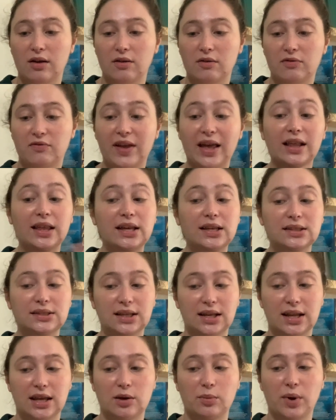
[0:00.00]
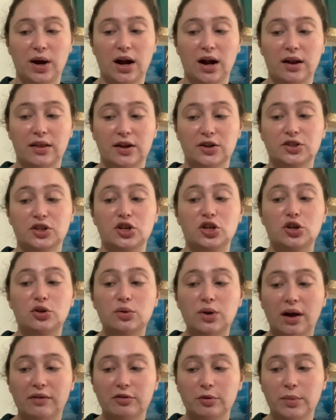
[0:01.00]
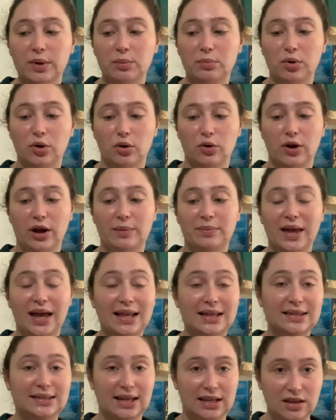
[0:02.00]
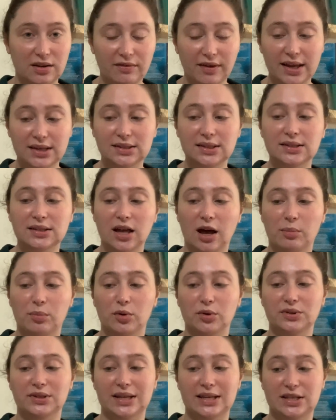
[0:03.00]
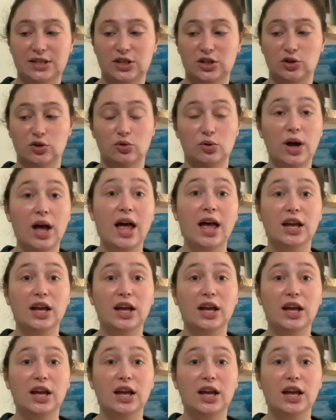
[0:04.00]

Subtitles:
failing city where there's a new government program that incentivizes couples into